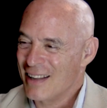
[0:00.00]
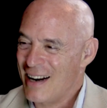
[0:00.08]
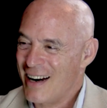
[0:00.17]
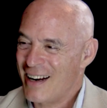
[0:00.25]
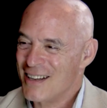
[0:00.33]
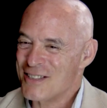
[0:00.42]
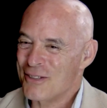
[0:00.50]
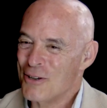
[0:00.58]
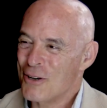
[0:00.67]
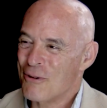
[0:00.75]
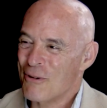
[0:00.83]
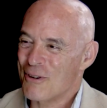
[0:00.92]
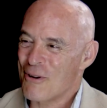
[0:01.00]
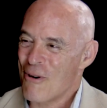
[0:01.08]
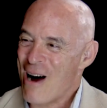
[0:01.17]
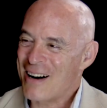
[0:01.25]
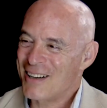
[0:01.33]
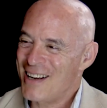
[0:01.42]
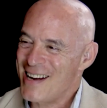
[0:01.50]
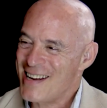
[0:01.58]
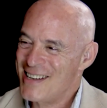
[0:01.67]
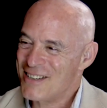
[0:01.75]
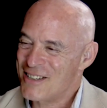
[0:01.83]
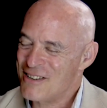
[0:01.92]
letting us look directly
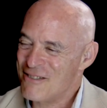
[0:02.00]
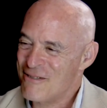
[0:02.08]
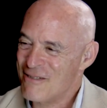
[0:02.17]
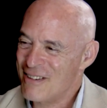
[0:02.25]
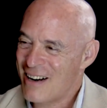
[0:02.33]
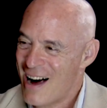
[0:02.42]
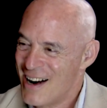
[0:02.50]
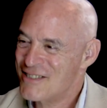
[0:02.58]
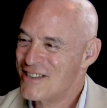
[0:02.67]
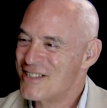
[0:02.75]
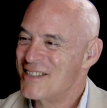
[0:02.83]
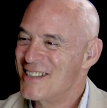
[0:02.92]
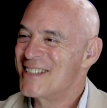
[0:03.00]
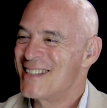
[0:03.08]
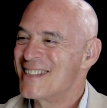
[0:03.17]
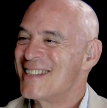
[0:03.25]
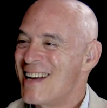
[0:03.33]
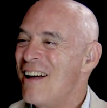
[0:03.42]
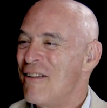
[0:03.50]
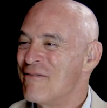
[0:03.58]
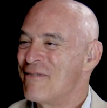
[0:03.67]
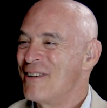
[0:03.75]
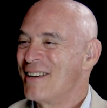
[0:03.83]
into consciousness itself.